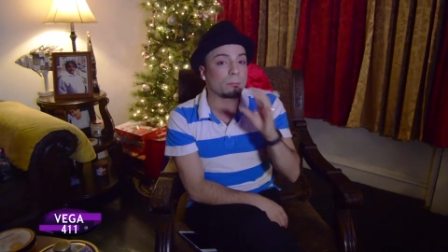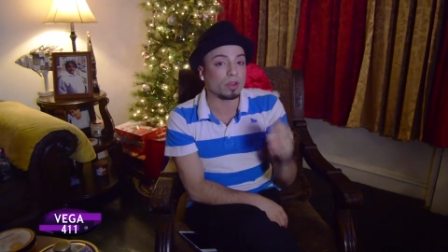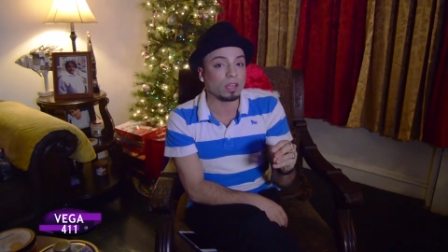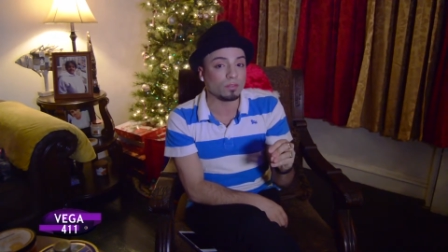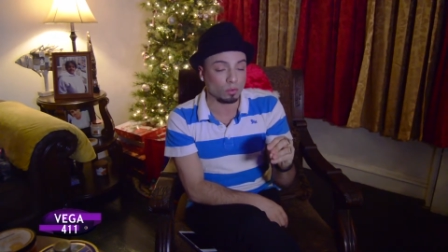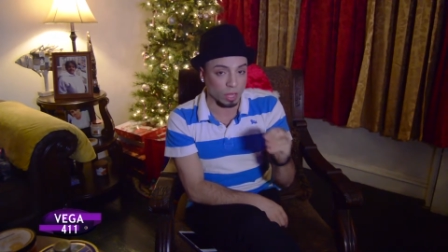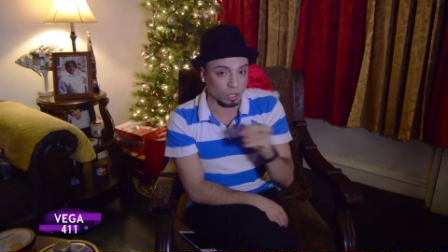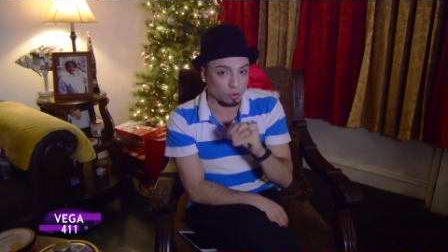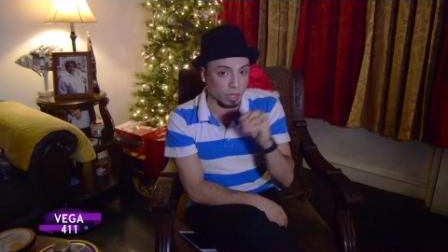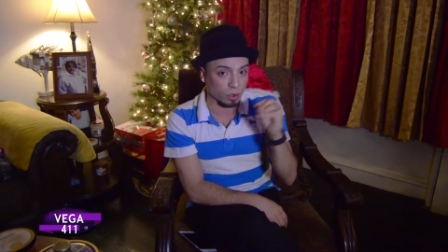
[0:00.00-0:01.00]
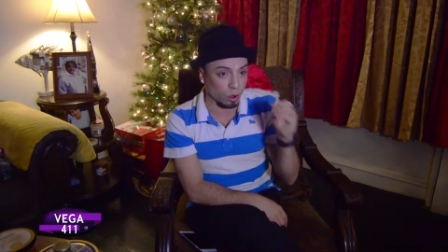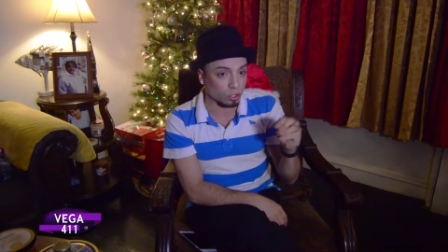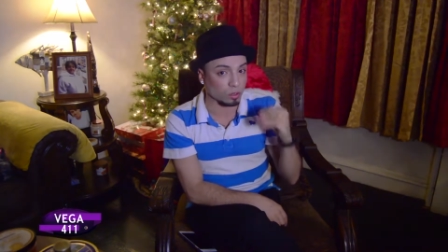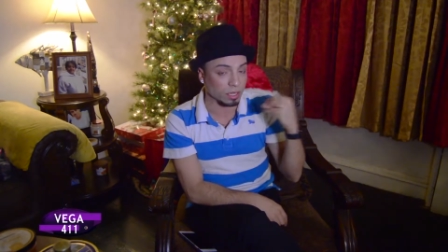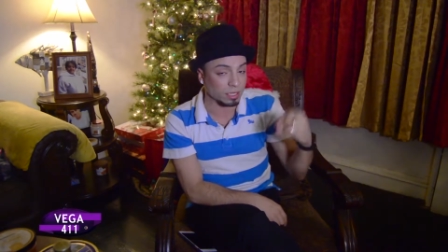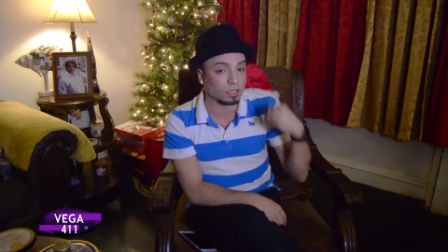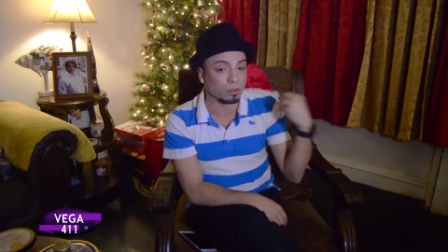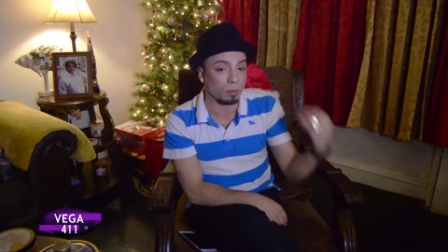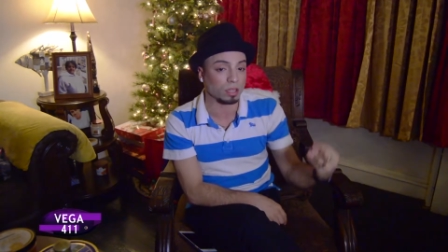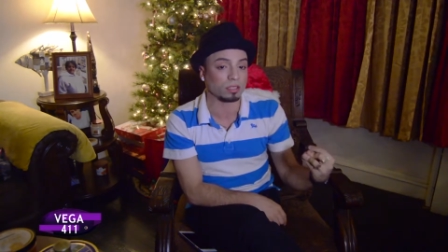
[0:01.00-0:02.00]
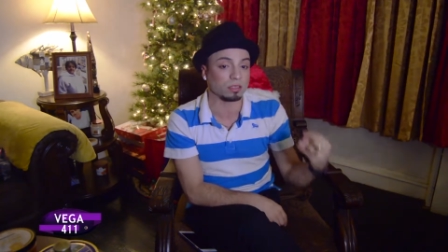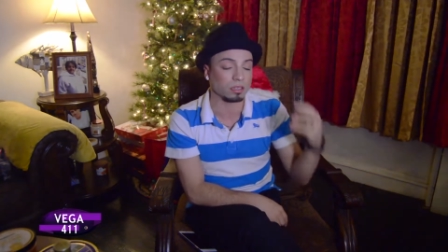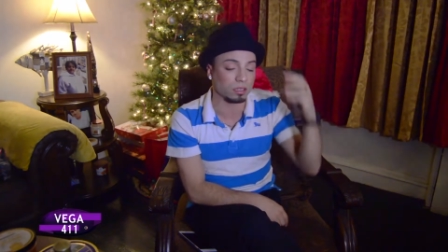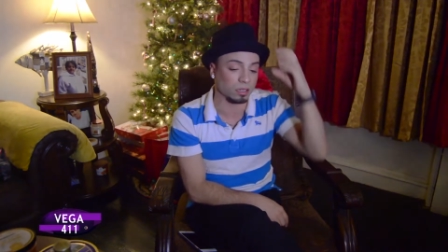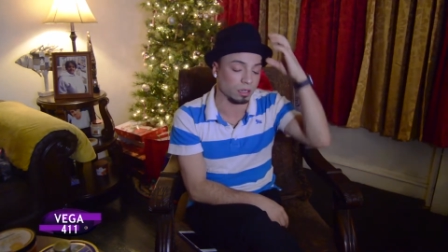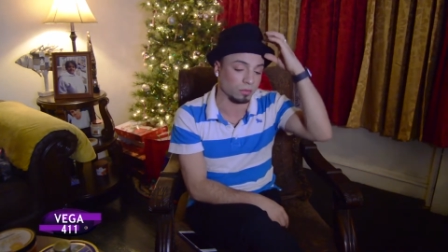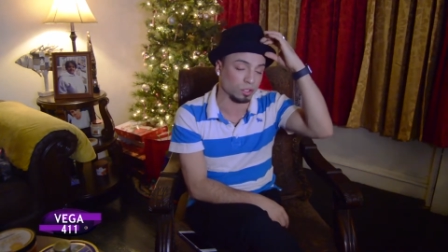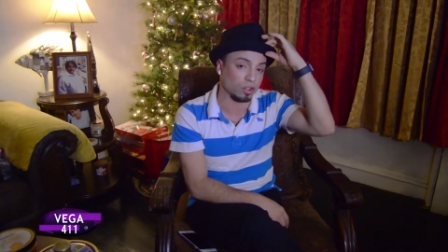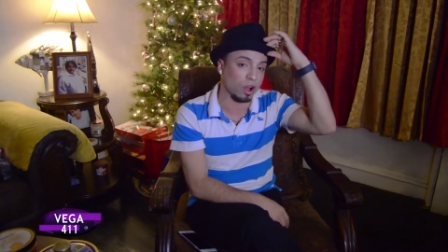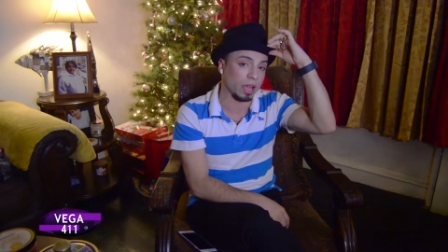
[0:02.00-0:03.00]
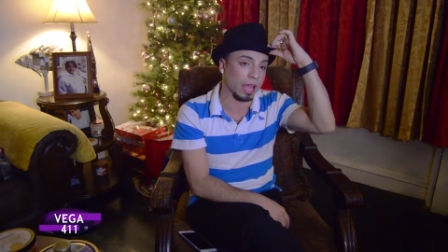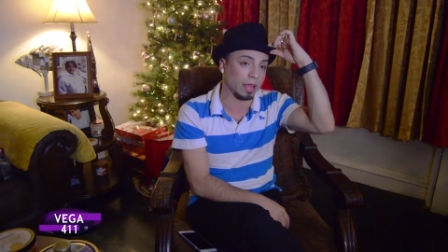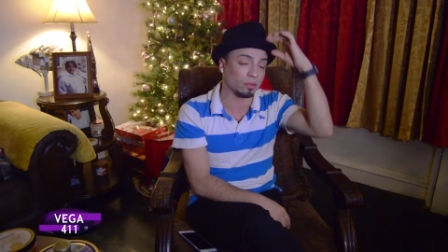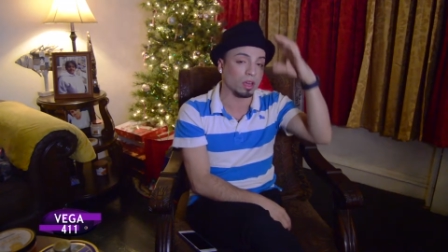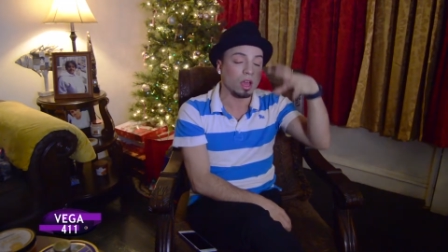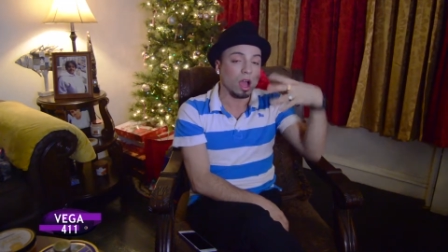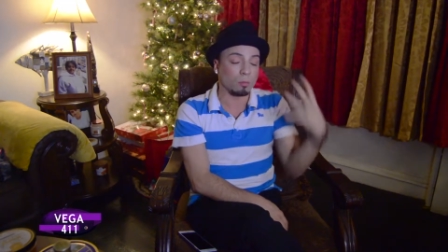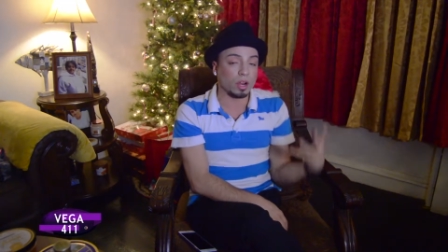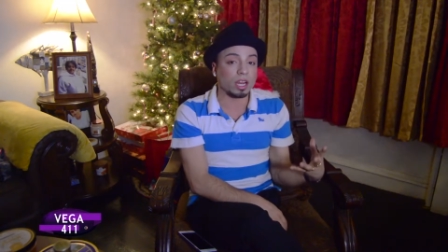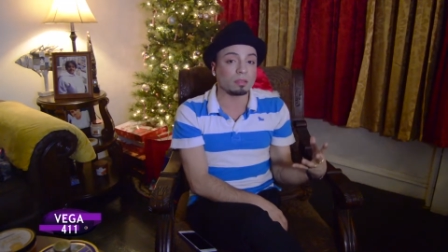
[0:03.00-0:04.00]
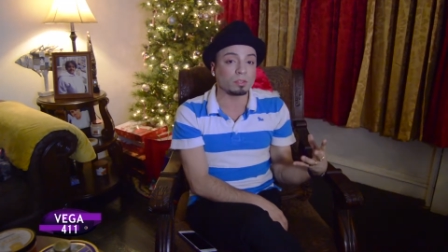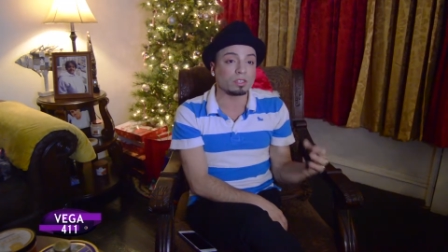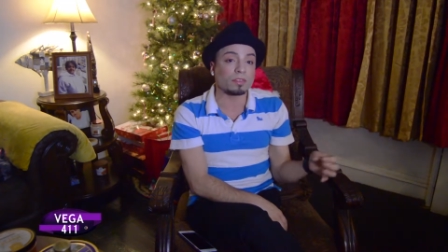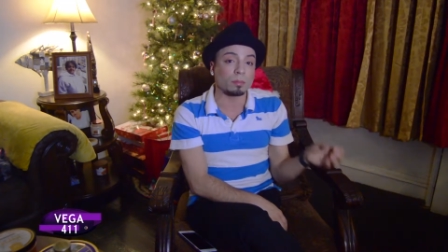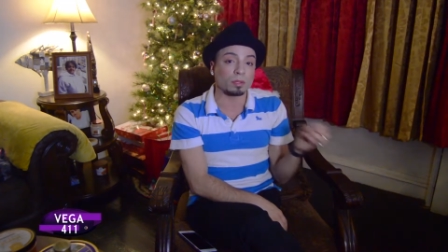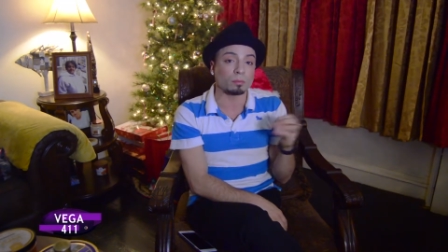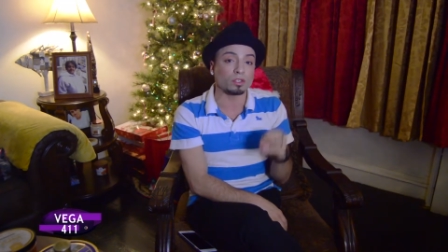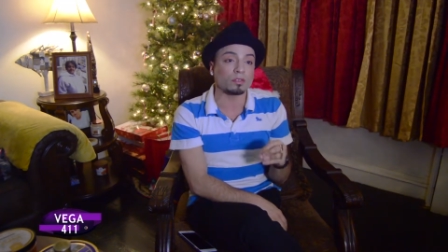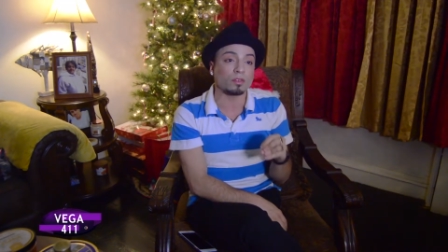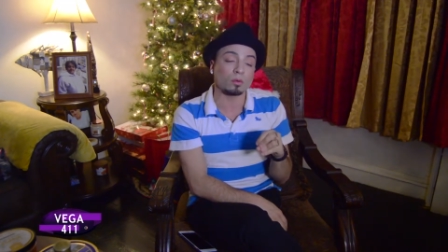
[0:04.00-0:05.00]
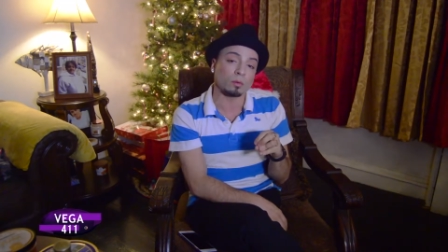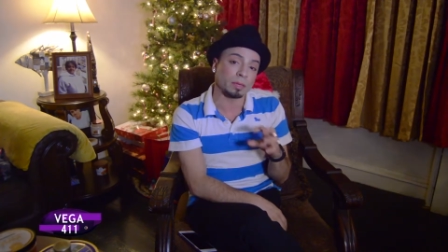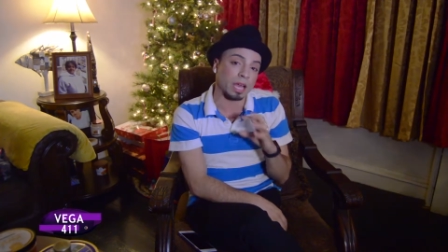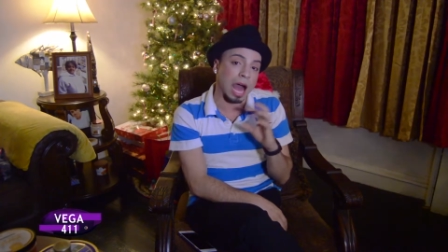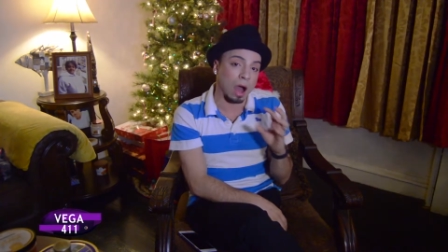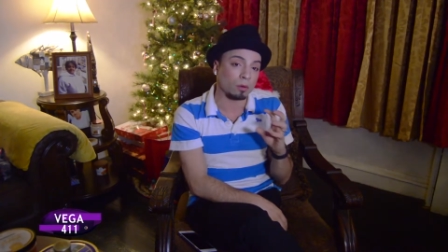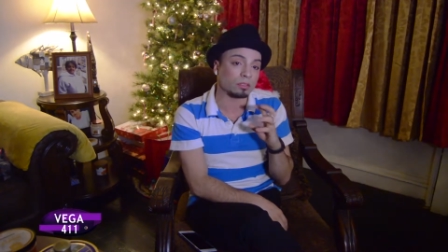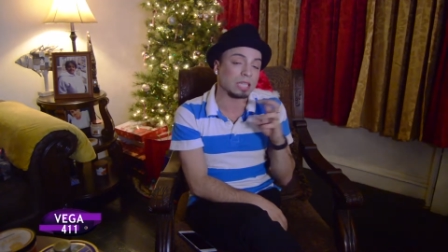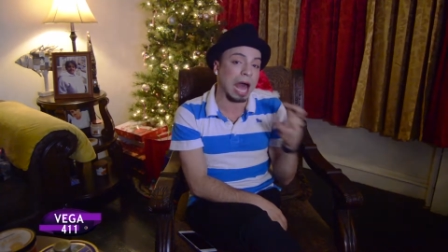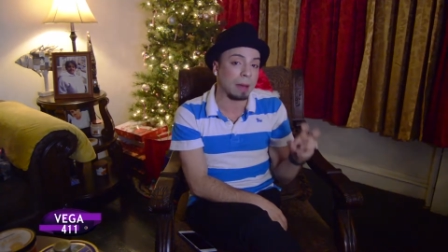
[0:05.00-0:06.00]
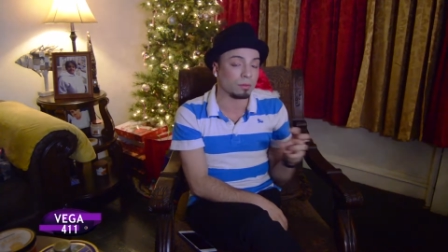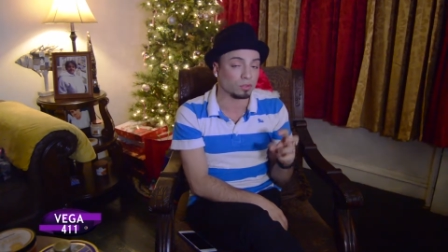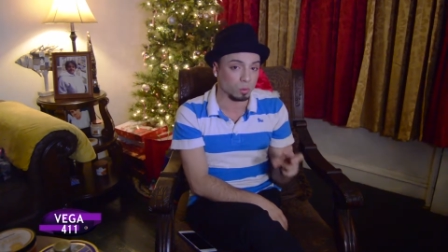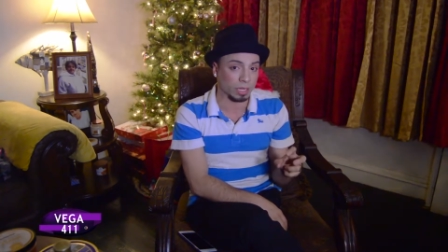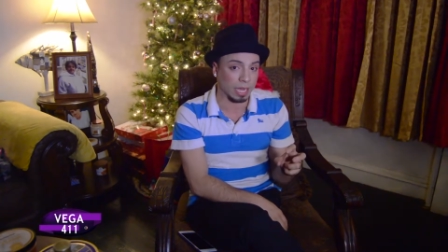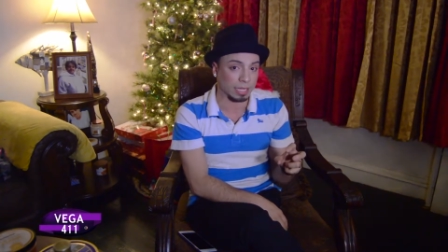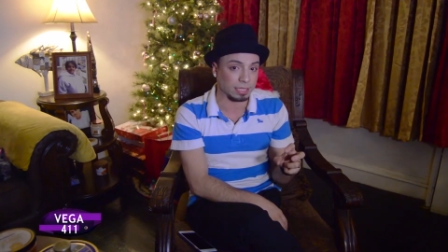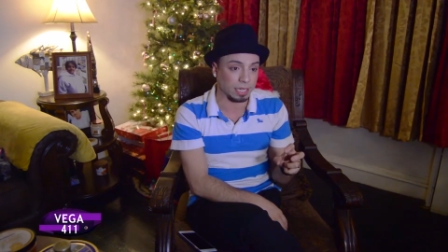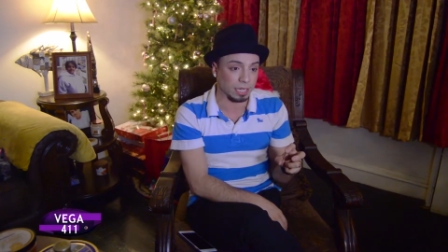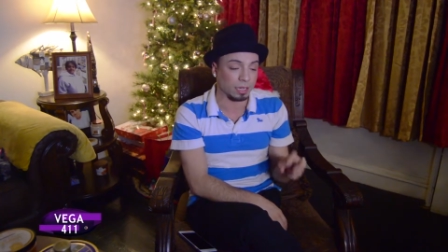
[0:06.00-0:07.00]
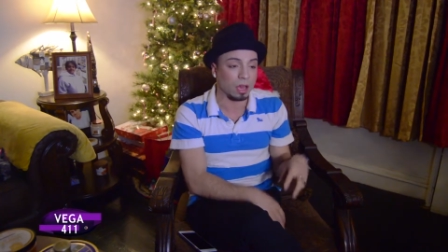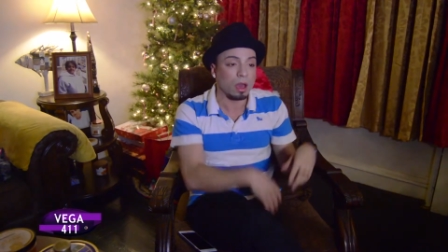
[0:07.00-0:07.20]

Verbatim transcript: preview that you can also listen to parts of the uh, of the song. And I'm working on the music video, but the music video will be out top of 2019.